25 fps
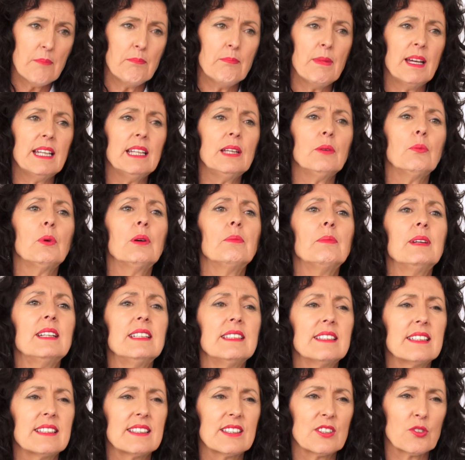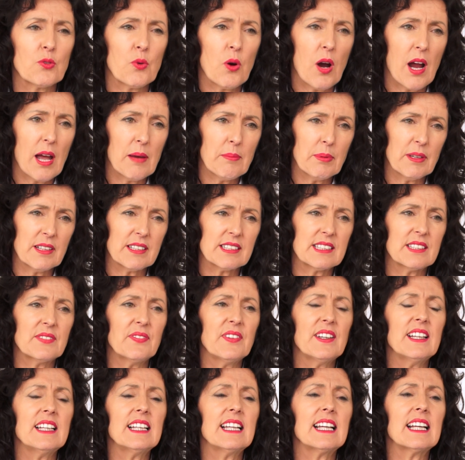Many women describe it as
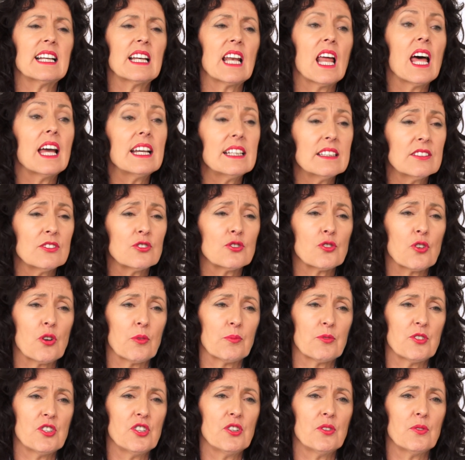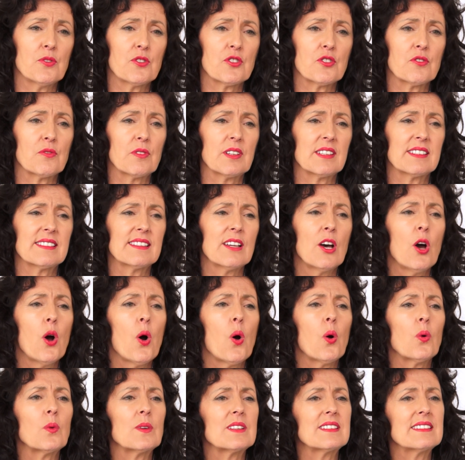feeling like a dropped uterus
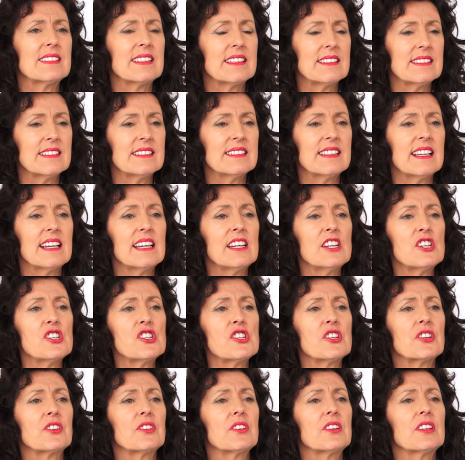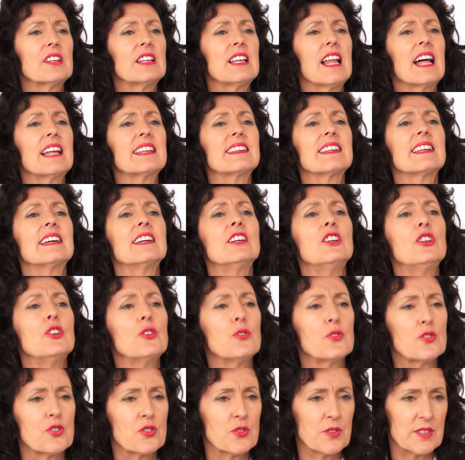or a sensation like their
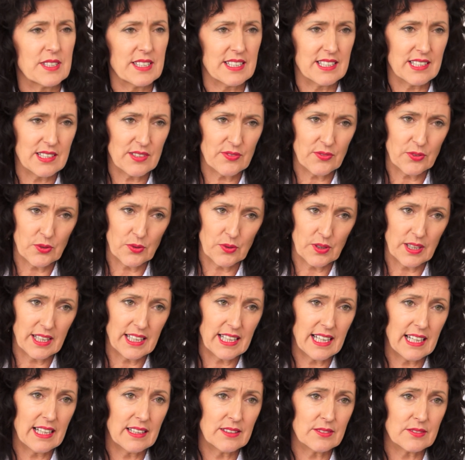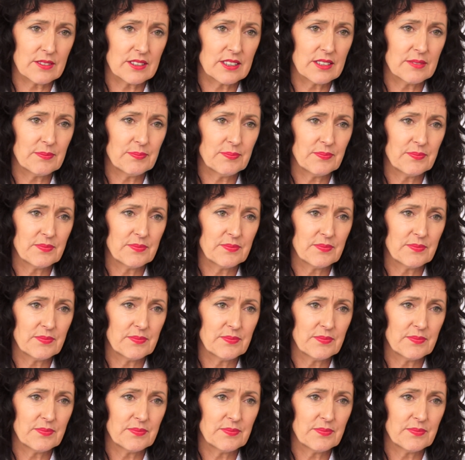uterus is falling out.